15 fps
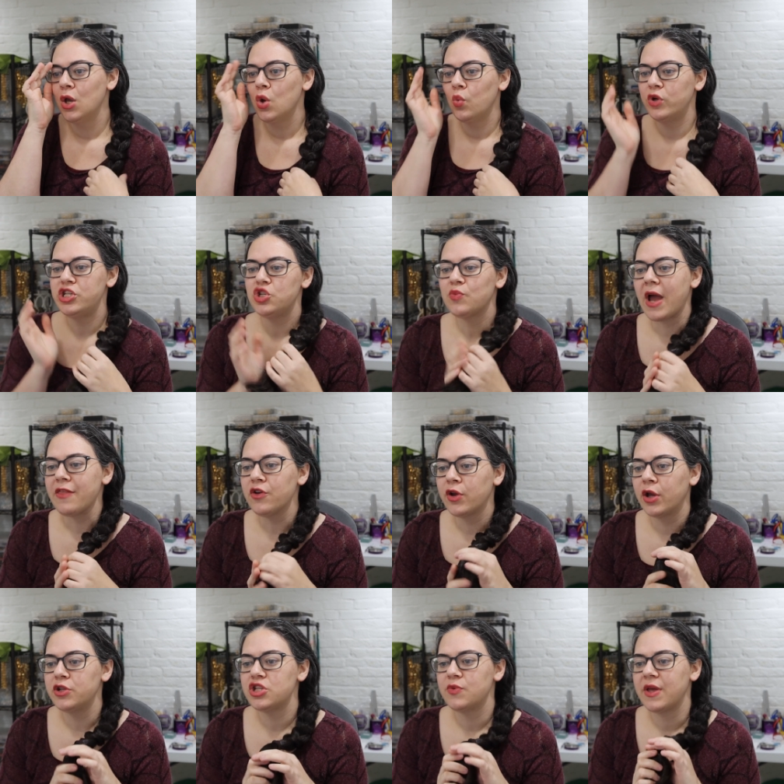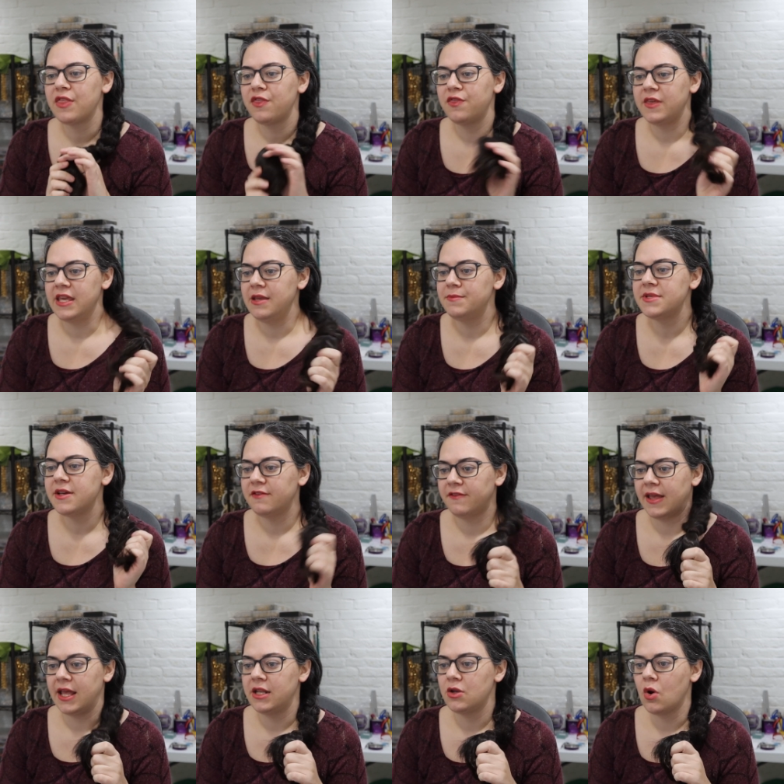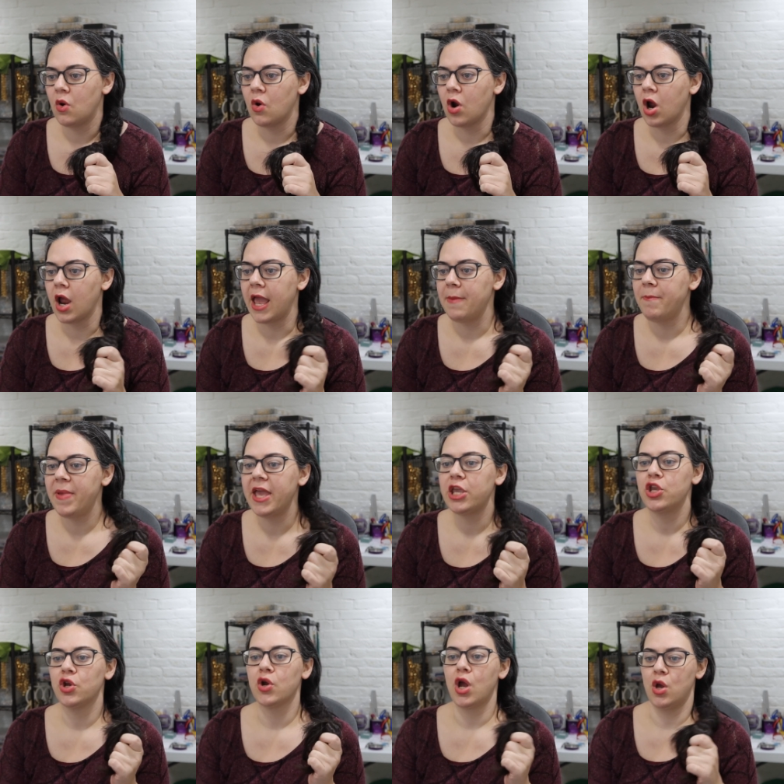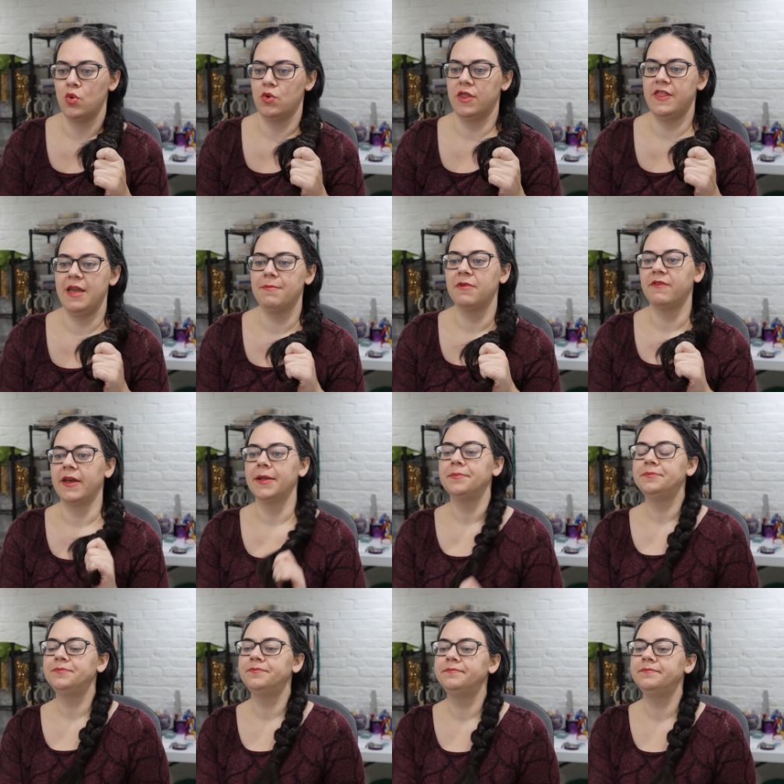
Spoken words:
Would you rather go to a themed event or a pick-your-own theme event?